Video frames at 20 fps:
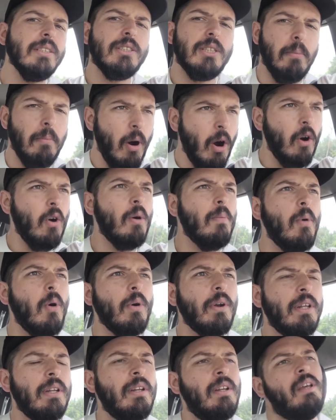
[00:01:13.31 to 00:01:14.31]
tomorrow
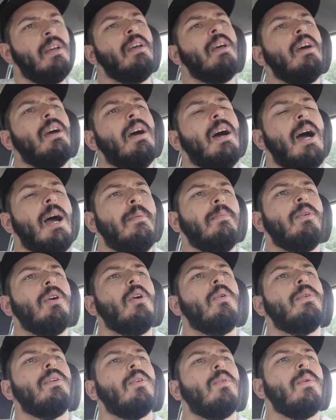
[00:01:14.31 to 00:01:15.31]
morning, I'm
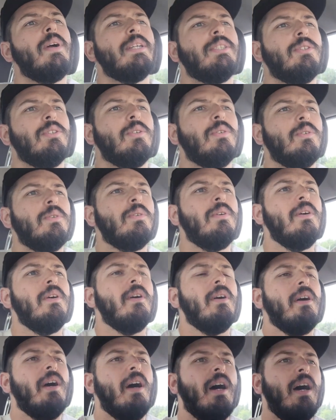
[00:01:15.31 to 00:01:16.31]
going to wrestle
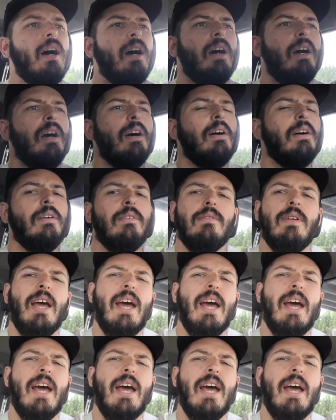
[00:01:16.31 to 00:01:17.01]
uh,